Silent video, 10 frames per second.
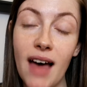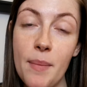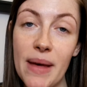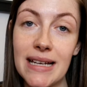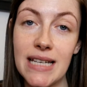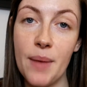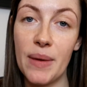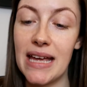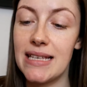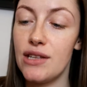that I picked up
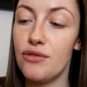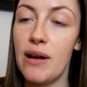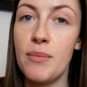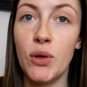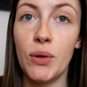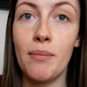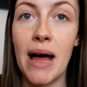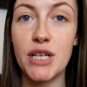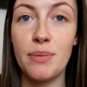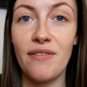is the Rimmel
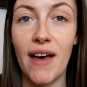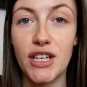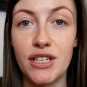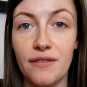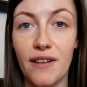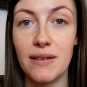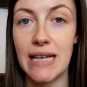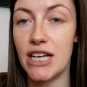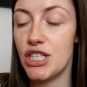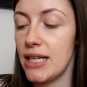Match Perfection
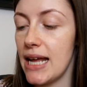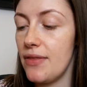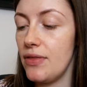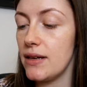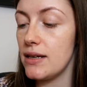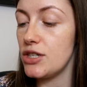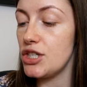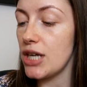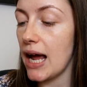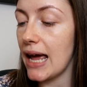Foundation in the
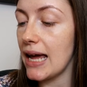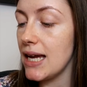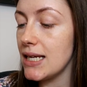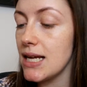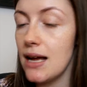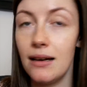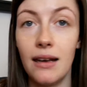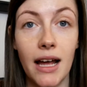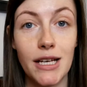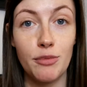shade
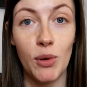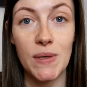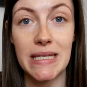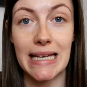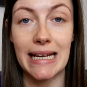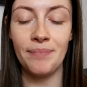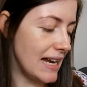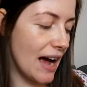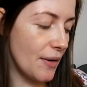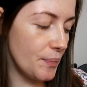Light Porcelain.
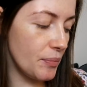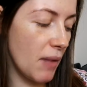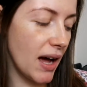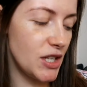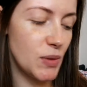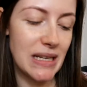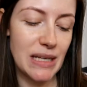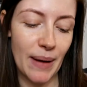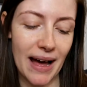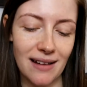Now, my
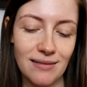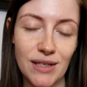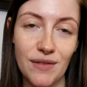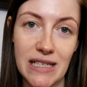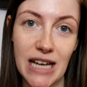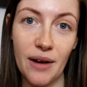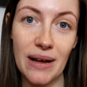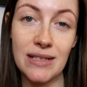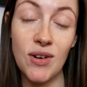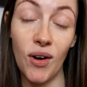£20 video
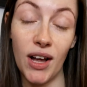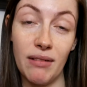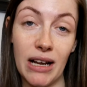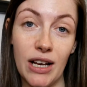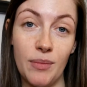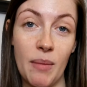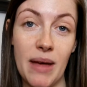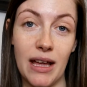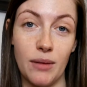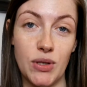is not going to include my
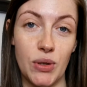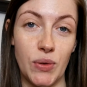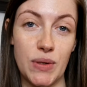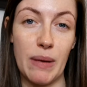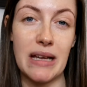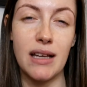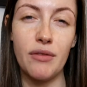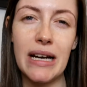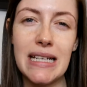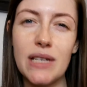makeup tools because I
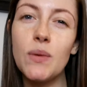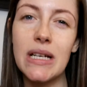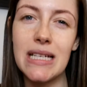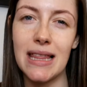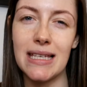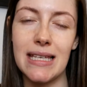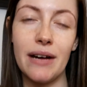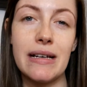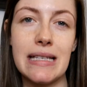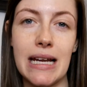really did want to take this
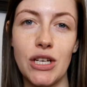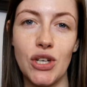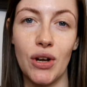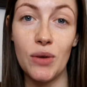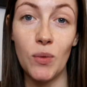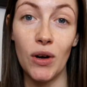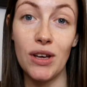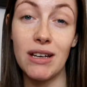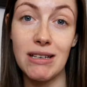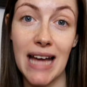seriously and show you what
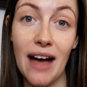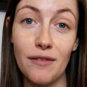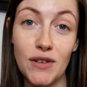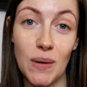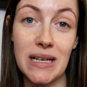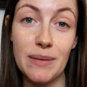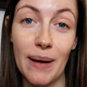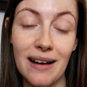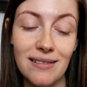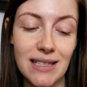you could get for
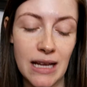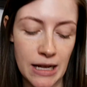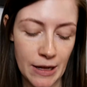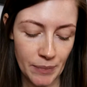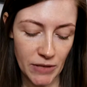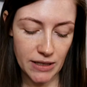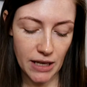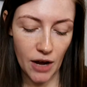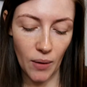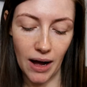£20.
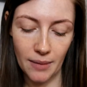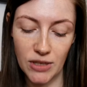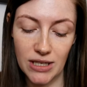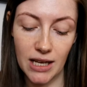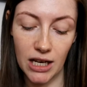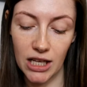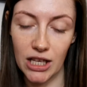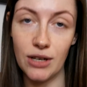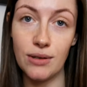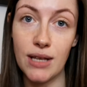So I'm just going
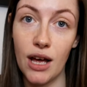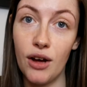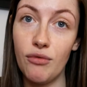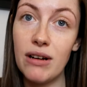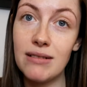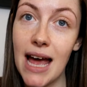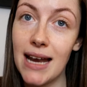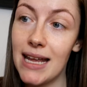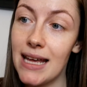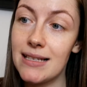to use a Real
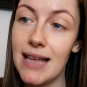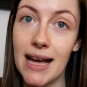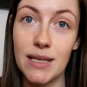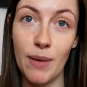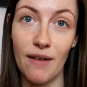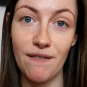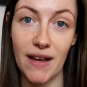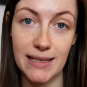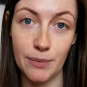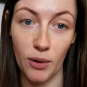Techniques Expert
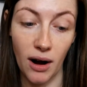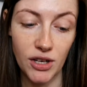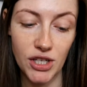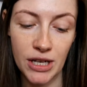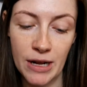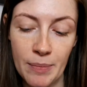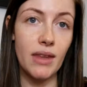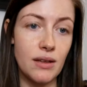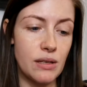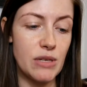Face Brush.
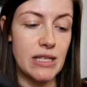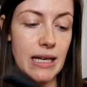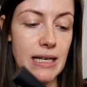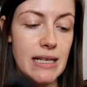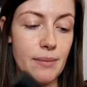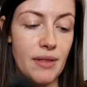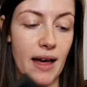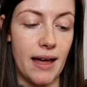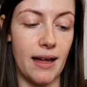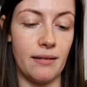So I'm just going to dip
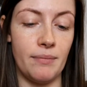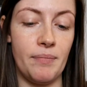that in